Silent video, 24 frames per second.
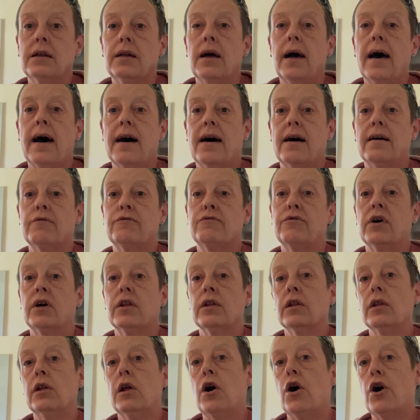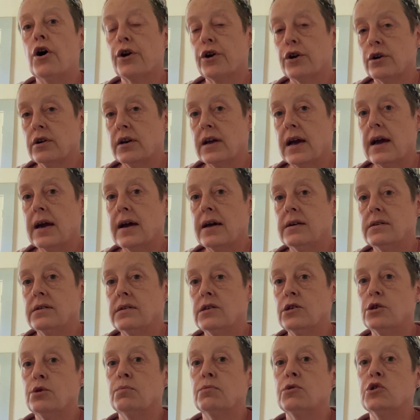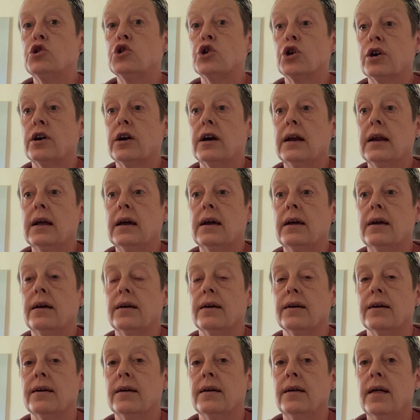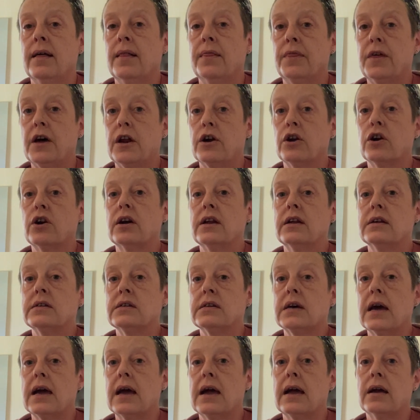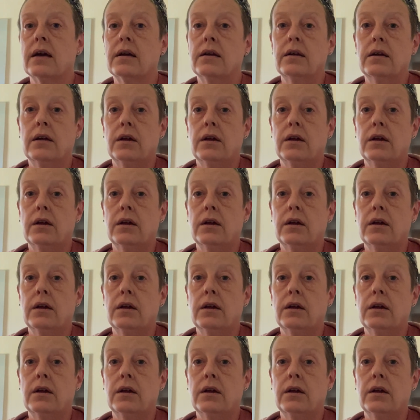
have longer days to maturity that are going to take,